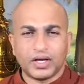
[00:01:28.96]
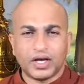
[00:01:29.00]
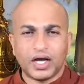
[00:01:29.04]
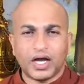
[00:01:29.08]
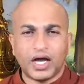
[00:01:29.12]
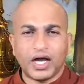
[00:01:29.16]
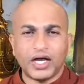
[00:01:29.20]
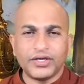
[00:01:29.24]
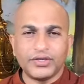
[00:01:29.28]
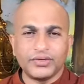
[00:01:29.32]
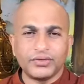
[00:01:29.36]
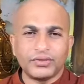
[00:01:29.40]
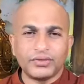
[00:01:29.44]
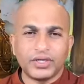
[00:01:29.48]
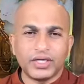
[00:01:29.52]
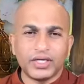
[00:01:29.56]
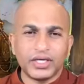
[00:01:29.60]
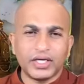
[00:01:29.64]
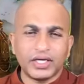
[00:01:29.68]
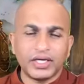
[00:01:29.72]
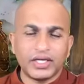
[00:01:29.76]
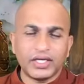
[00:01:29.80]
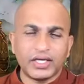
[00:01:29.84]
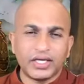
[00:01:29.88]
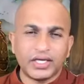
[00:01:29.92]
Are you
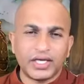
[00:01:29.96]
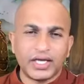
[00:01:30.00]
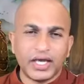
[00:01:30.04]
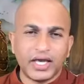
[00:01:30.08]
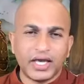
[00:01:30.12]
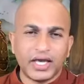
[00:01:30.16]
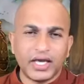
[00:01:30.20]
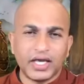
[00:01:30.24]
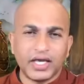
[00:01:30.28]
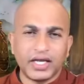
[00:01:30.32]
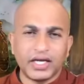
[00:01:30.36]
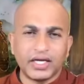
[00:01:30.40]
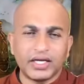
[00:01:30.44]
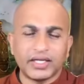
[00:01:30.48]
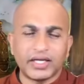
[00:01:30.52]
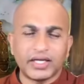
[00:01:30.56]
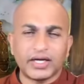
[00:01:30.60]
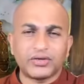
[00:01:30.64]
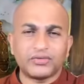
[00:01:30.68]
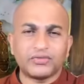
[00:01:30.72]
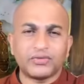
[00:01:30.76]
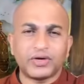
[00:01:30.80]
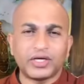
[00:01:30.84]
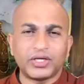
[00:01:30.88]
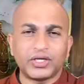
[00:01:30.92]
really gained
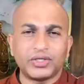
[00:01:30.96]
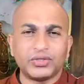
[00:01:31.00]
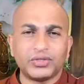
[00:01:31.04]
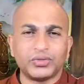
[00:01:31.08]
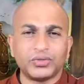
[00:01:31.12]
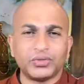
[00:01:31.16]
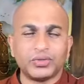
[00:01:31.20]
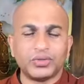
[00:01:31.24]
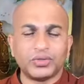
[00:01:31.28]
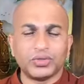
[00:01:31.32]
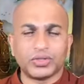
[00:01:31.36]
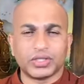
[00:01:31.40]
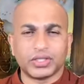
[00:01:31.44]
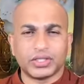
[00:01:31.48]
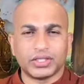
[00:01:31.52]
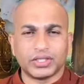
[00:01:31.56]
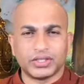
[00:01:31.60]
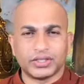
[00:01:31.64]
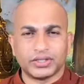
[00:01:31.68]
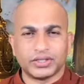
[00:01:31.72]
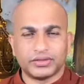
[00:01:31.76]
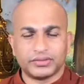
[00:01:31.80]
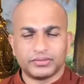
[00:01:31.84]
that what you look?